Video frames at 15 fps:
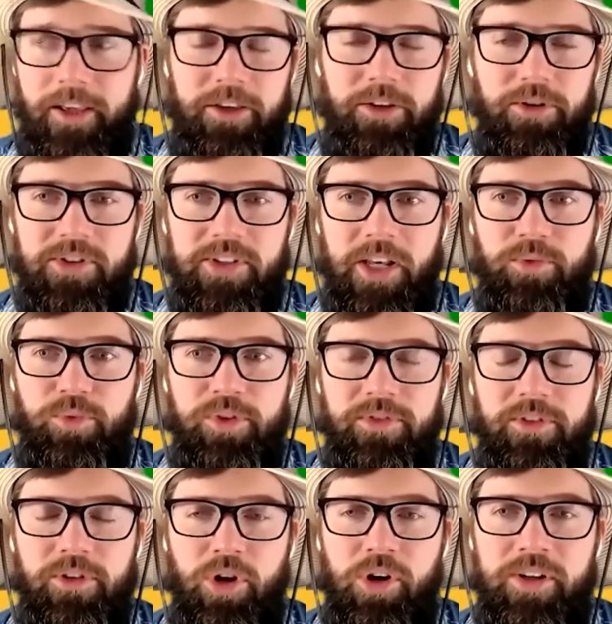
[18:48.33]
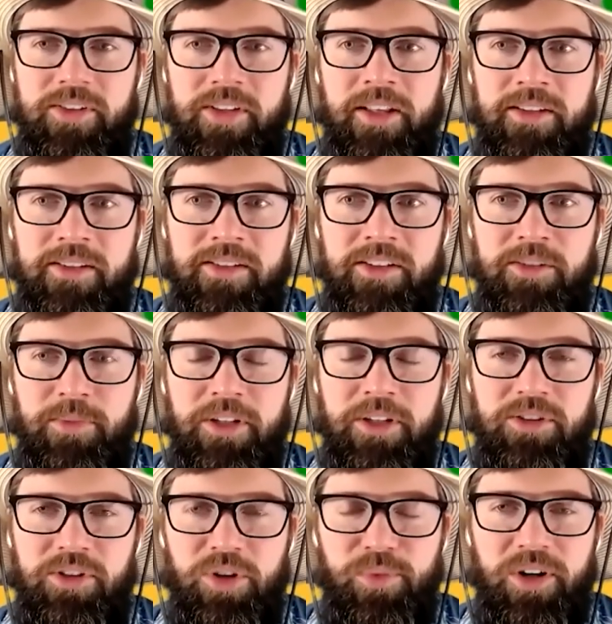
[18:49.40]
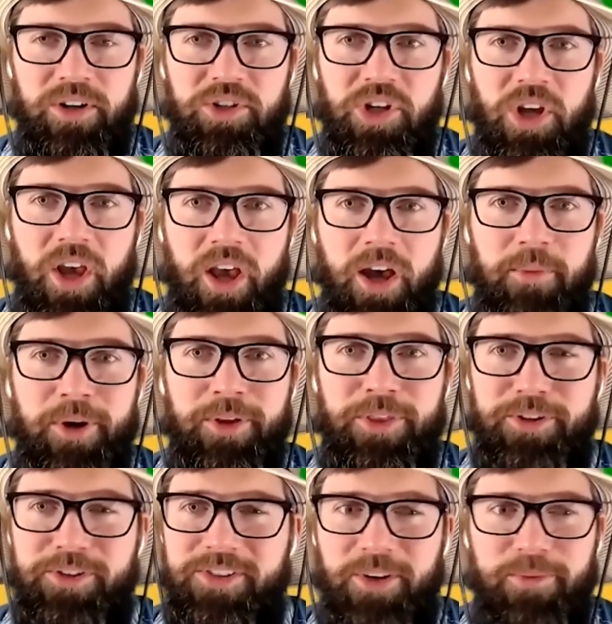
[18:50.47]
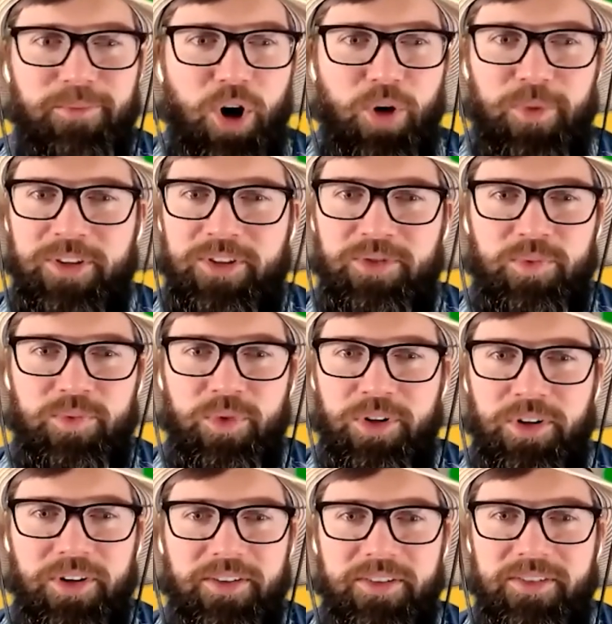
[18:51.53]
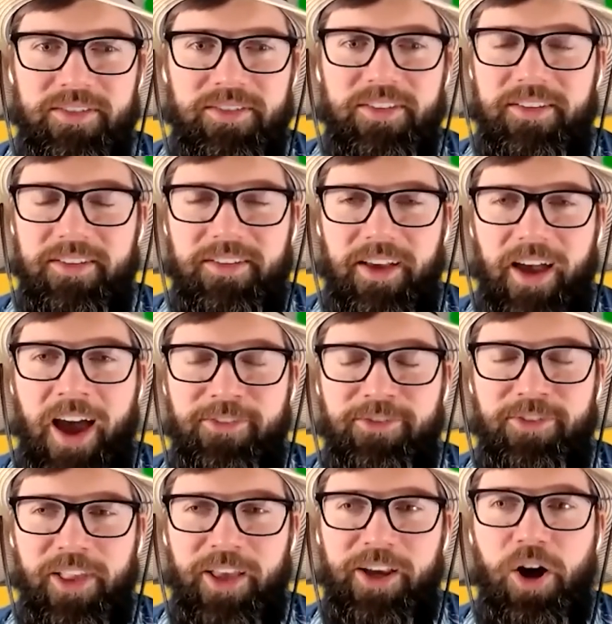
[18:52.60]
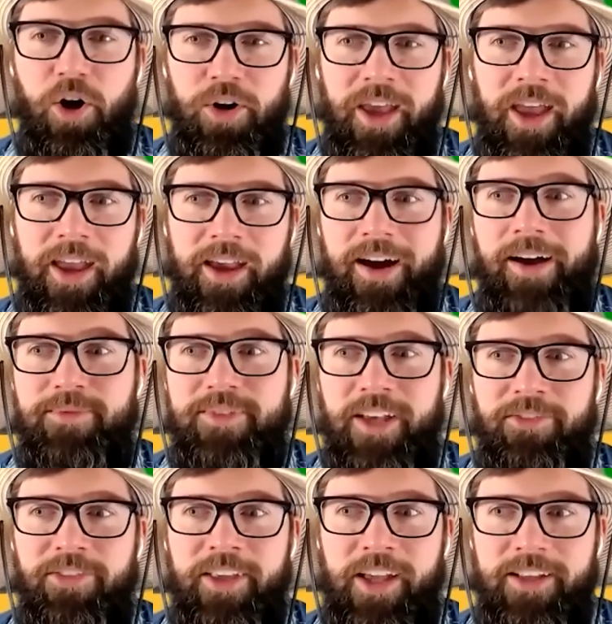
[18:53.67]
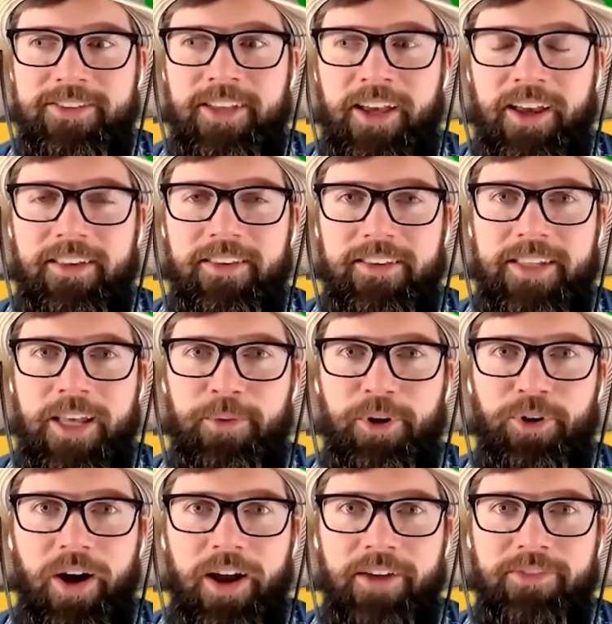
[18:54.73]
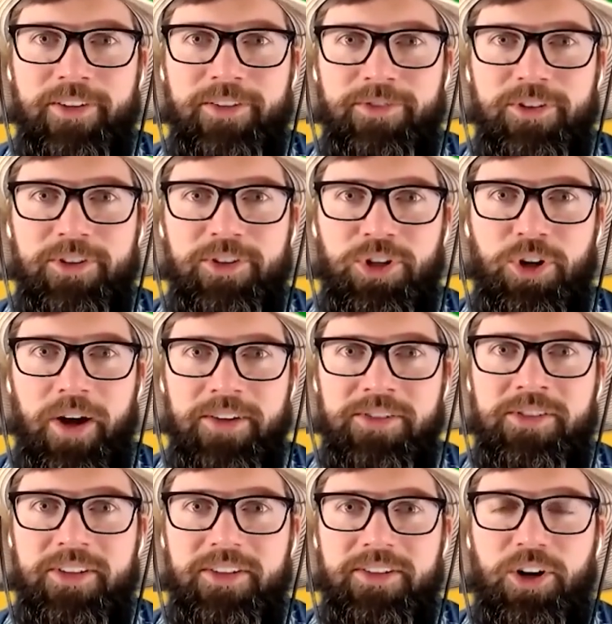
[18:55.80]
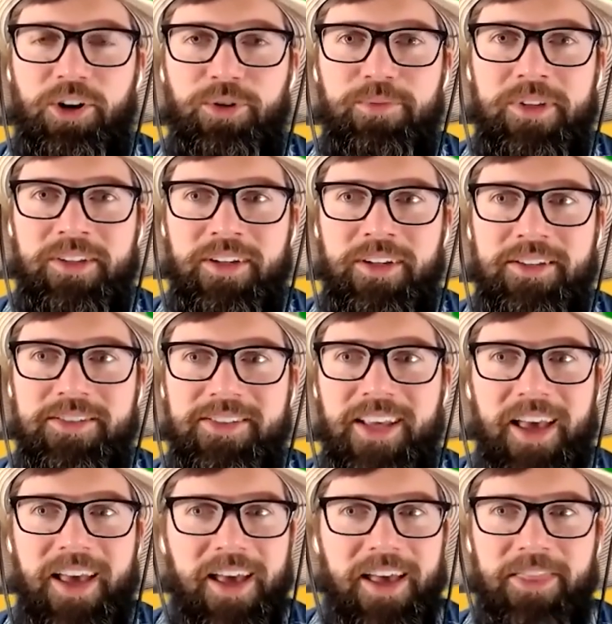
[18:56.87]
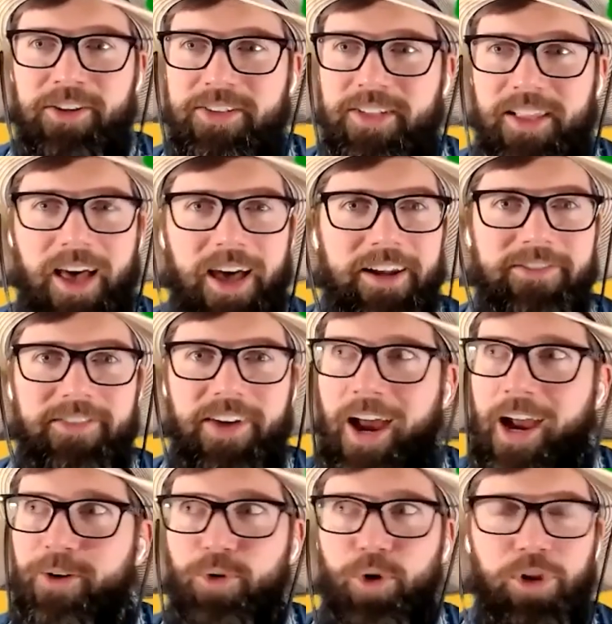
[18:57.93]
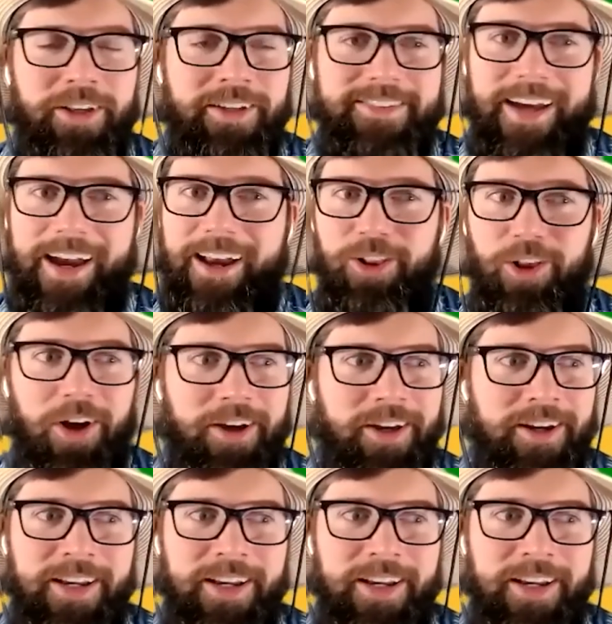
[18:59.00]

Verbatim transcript: like you said, with the long sentences being too much. But there's some moments where I feel like, okay, I'm definitely outside of the demographic for the show as an adult, because there's a lot of eye-rolling dialogue